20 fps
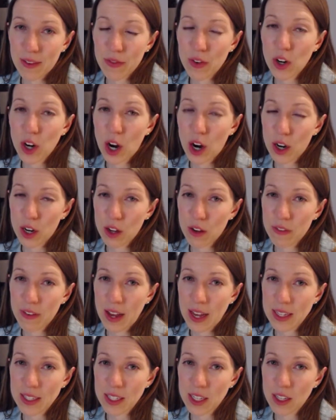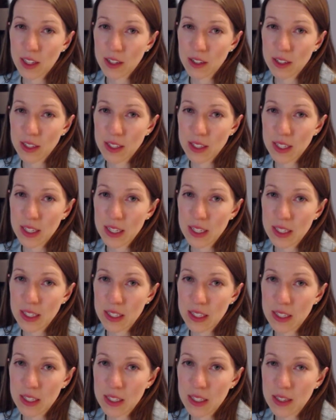for cardiovascular
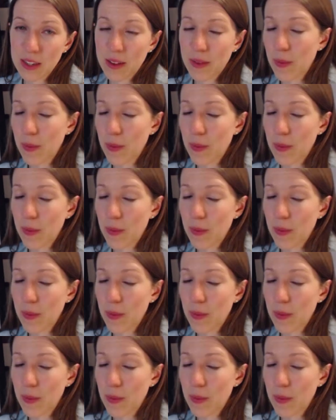disease?